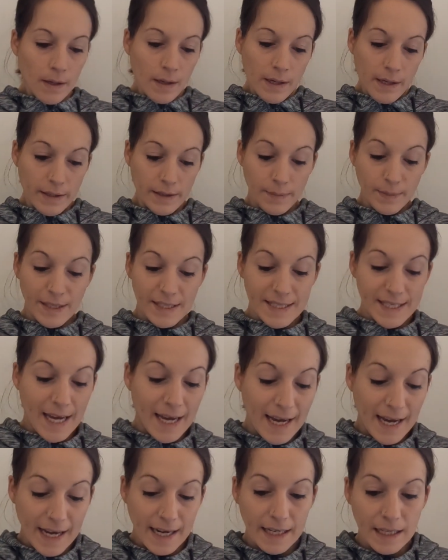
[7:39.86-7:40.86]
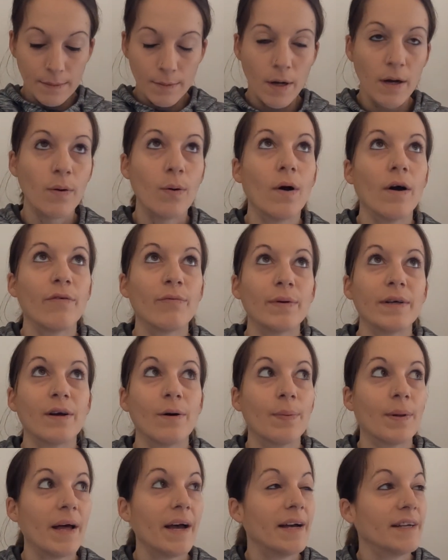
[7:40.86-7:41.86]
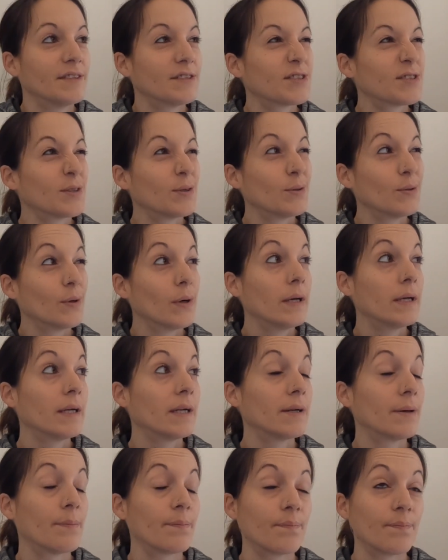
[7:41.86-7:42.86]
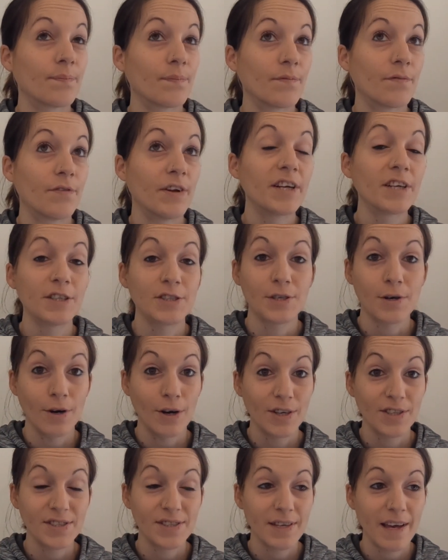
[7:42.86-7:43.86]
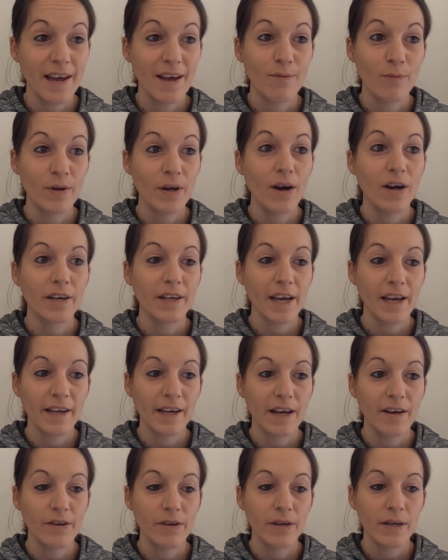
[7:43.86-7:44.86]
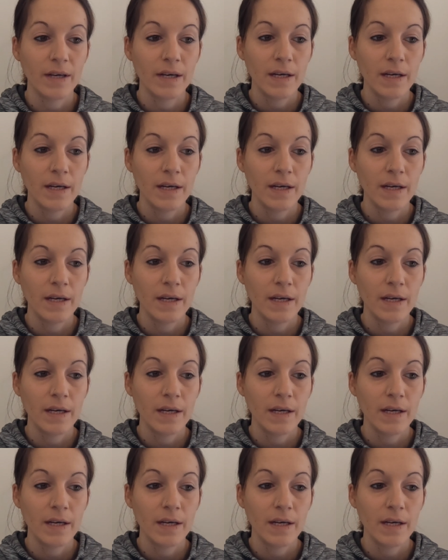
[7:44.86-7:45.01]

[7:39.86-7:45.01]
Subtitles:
In the meantime, what have we got planned? So fingers crossed, we are getting out.